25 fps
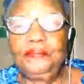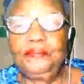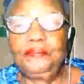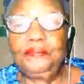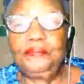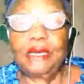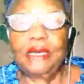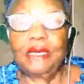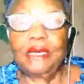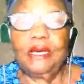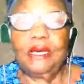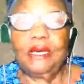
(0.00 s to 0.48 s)

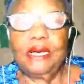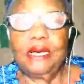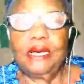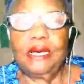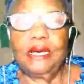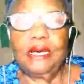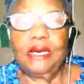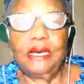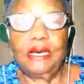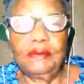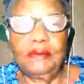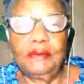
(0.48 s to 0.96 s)
um,
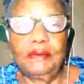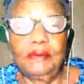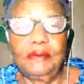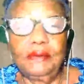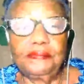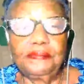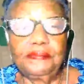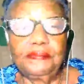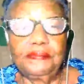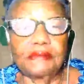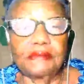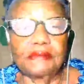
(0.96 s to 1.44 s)

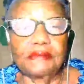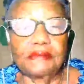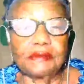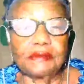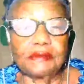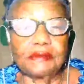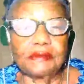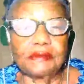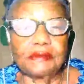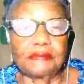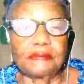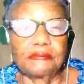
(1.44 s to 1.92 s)

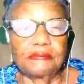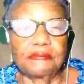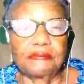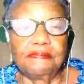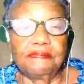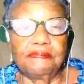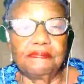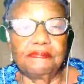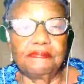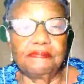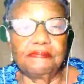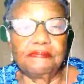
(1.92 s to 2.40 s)

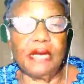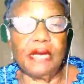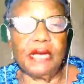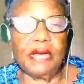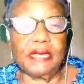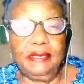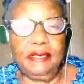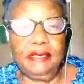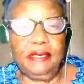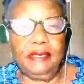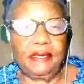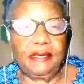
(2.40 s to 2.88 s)
Mary
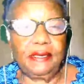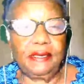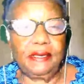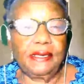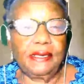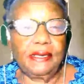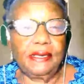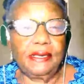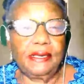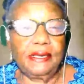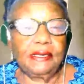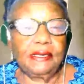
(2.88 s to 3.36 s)

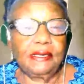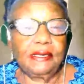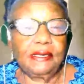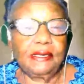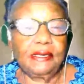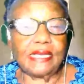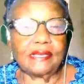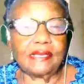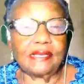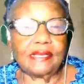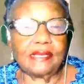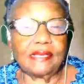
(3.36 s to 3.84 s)
says that it's
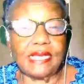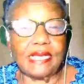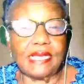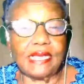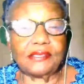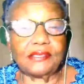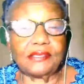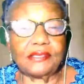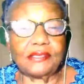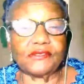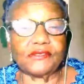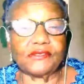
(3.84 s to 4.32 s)

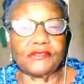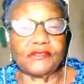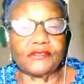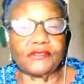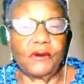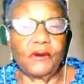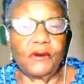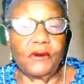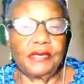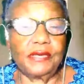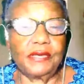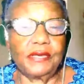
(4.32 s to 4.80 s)
storming.
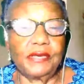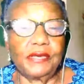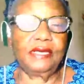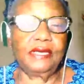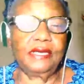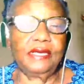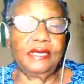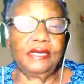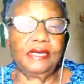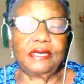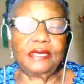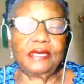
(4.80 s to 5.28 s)
Y'all
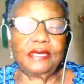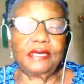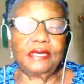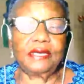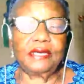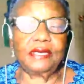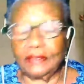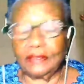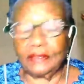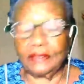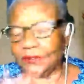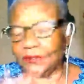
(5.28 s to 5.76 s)
storming
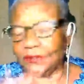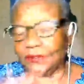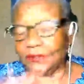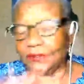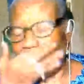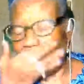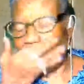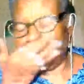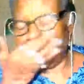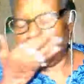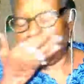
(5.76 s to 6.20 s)
in Memphis. Are